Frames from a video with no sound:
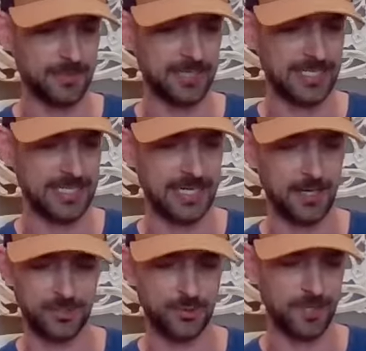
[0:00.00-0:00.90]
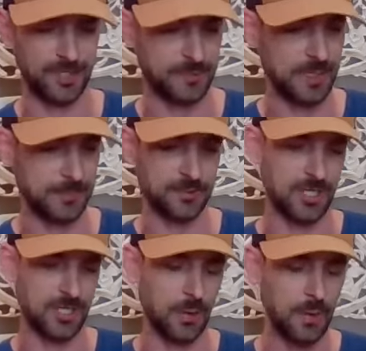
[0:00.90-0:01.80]
able to get it out to a bunch of people.
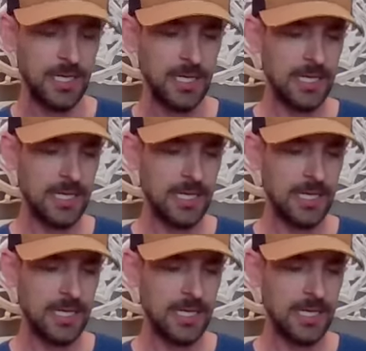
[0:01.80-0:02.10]
So